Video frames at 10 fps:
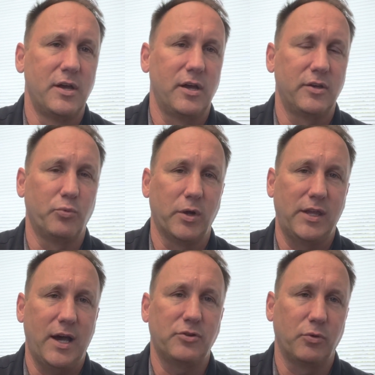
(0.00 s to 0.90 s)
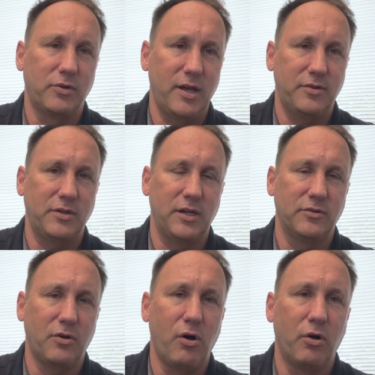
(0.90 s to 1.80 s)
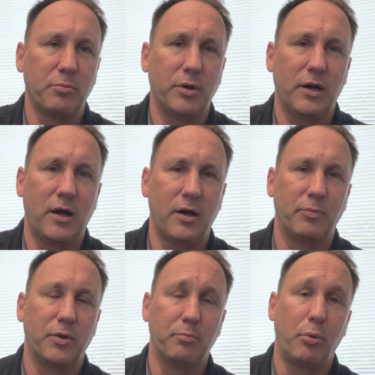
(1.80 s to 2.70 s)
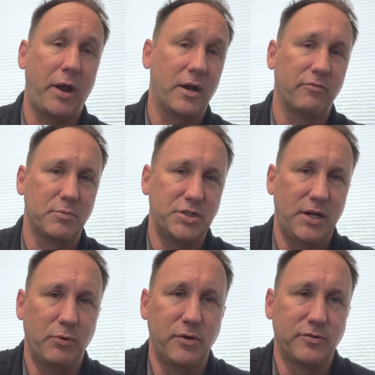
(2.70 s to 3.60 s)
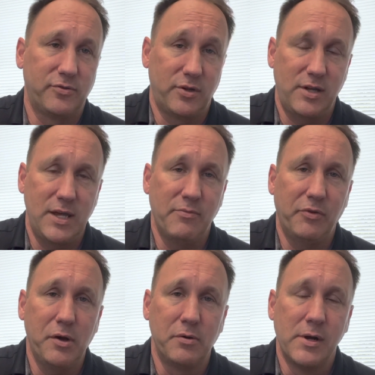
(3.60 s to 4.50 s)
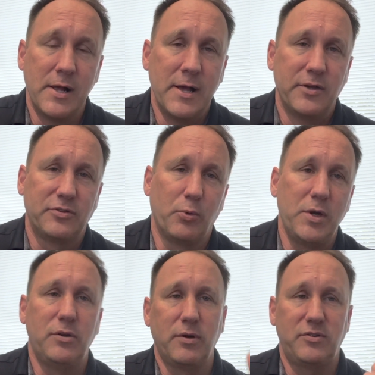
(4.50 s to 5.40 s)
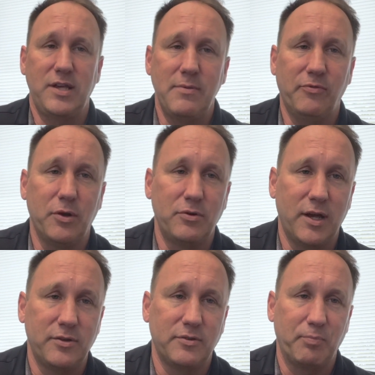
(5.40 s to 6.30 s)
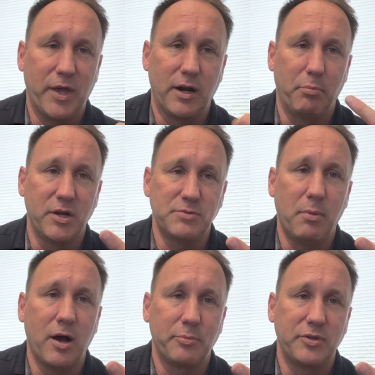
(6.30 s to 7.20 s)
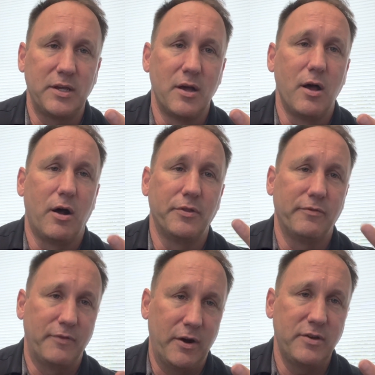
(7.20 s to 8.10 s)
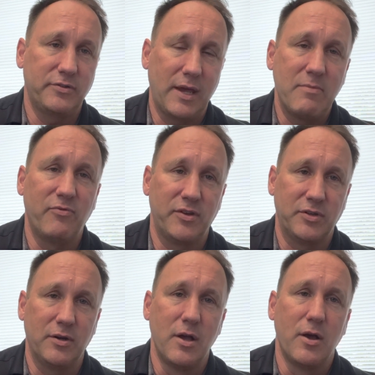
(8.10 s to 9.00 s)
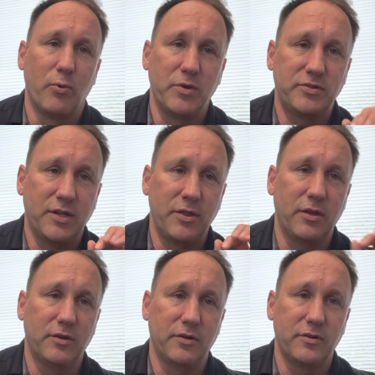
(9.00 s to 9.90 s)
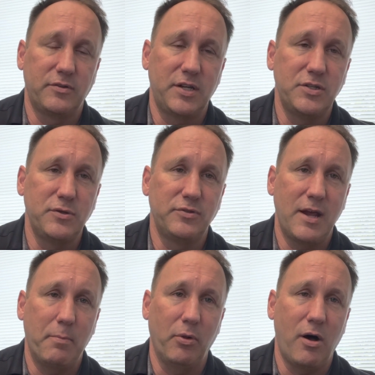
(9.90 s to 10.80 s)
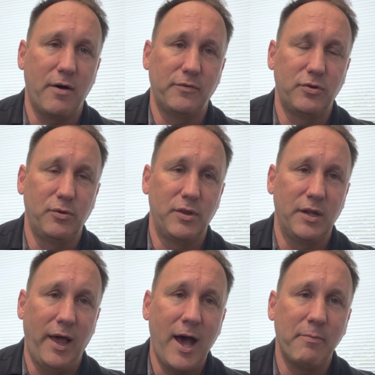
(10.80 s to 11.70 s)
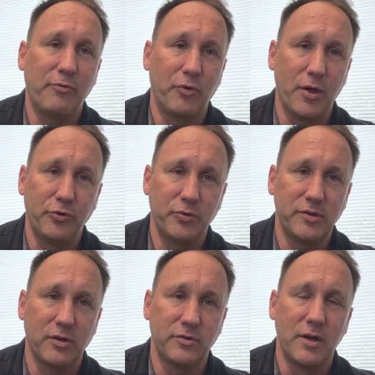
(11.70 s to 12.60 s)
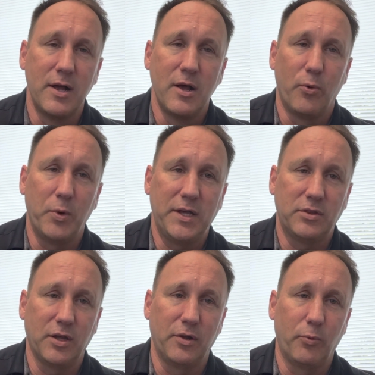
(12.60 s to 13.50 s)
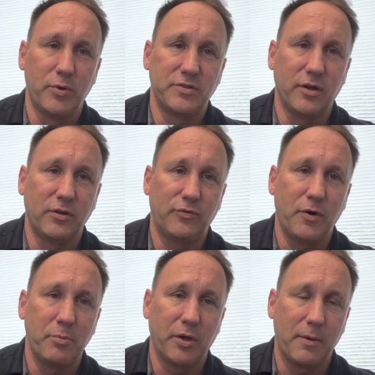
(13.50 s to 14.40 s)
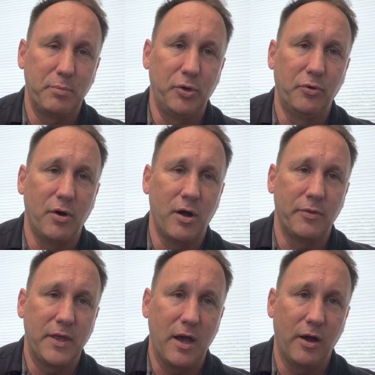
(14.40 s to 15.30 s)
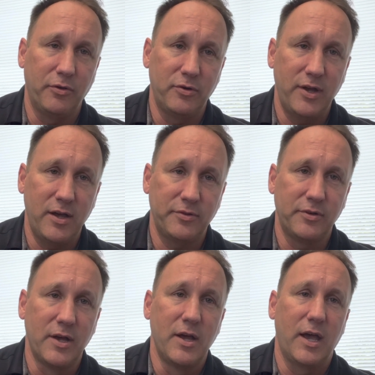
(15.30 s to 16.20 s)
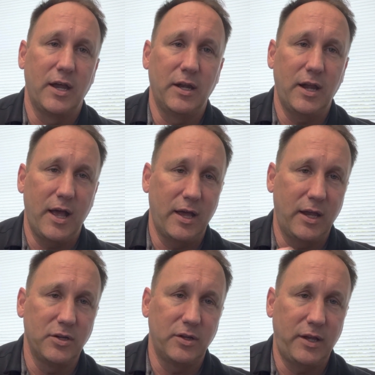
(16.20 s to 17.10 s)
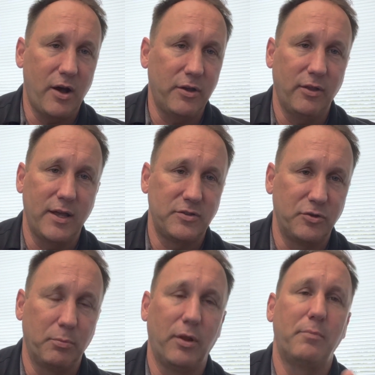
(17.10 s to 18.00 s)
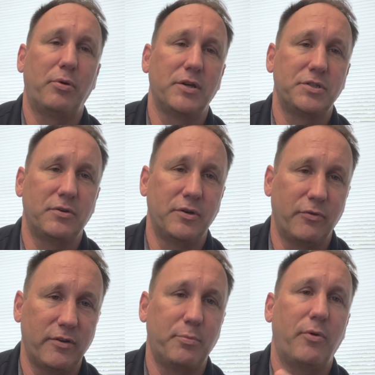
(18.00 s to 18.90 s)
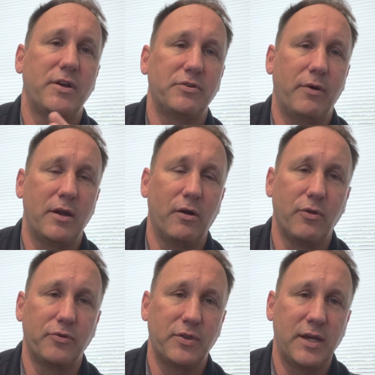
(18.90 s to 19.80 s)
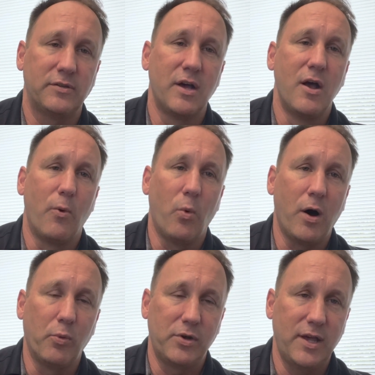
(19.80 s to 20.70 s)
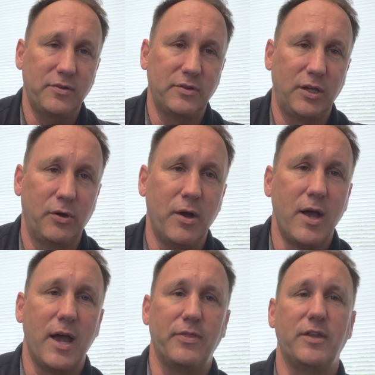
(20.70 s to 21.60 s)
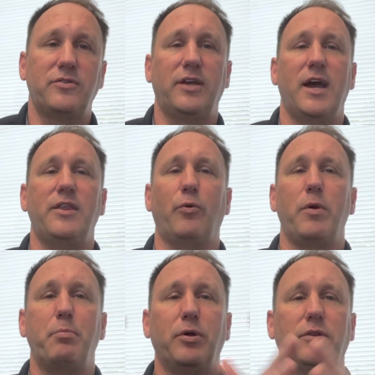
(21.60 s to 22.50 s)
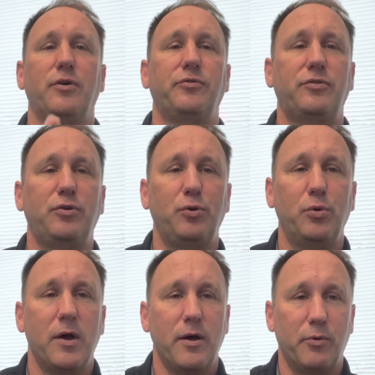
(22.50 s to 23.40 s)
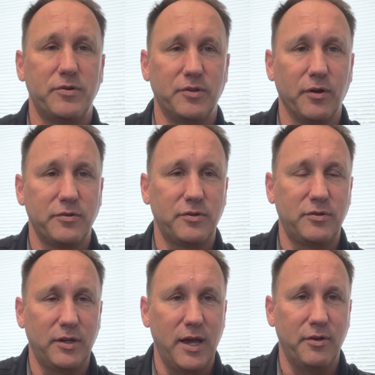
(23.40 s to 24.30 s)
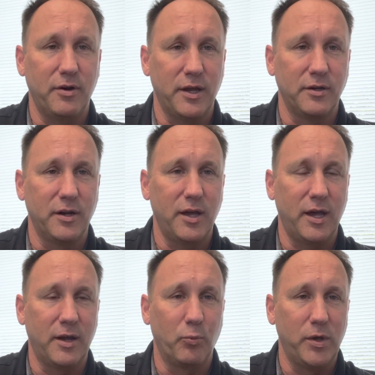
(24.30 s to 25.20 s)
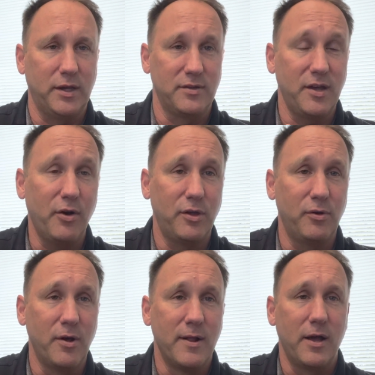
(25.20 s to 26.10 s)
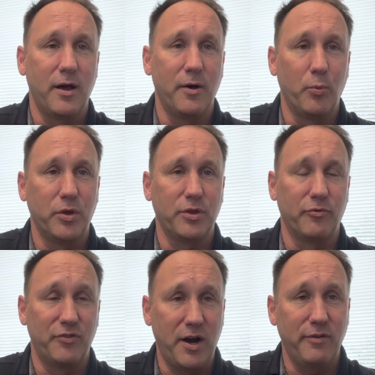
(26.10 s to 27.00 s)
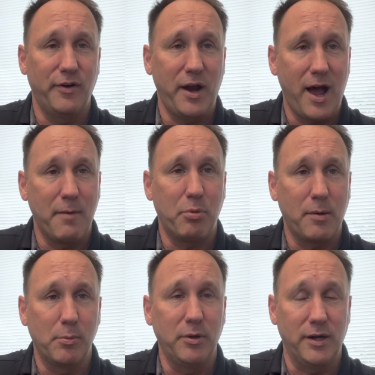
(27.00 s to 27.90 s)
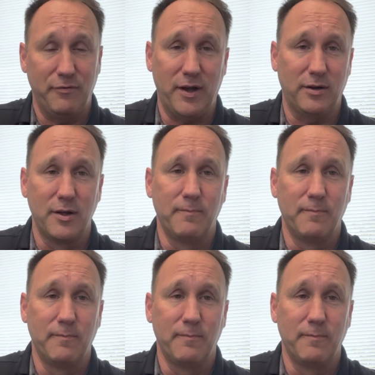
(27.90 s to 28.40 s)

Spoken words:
is what the actual testing is called, but the brand of machine we use is a TM flow. So we do a TM flow test and a punch biopsy on the very same visit. We send the tissue sample off to the lab for those results. We get the results from the computer on the other test, and it calculates your blood pressure and your respiration rate and all those things while we're testing you. And then together we put those two results together, and we can tell you with a very, very high probability. In fact,